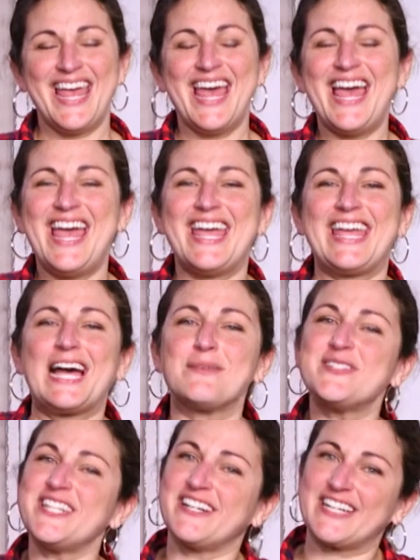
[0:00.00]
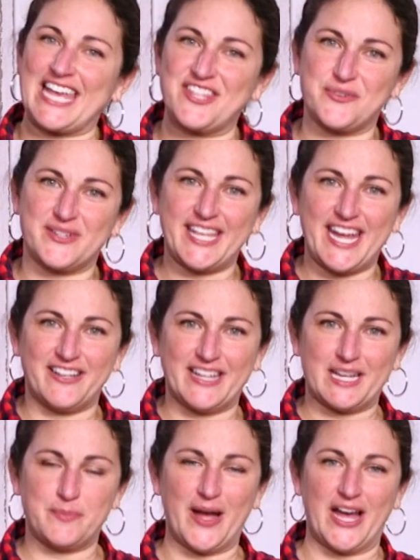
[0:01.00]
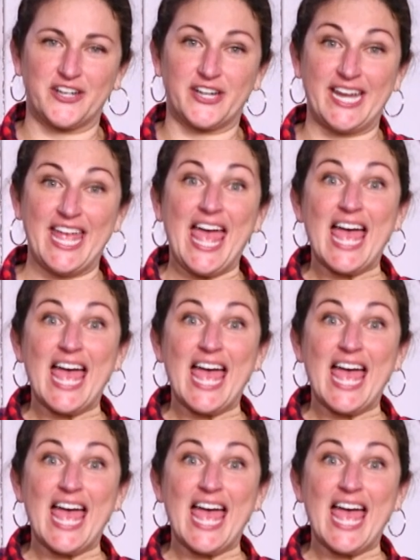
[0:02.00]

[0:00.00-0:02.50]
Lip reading: Hey, I'm Sarah Gaither with Carolina Pottery,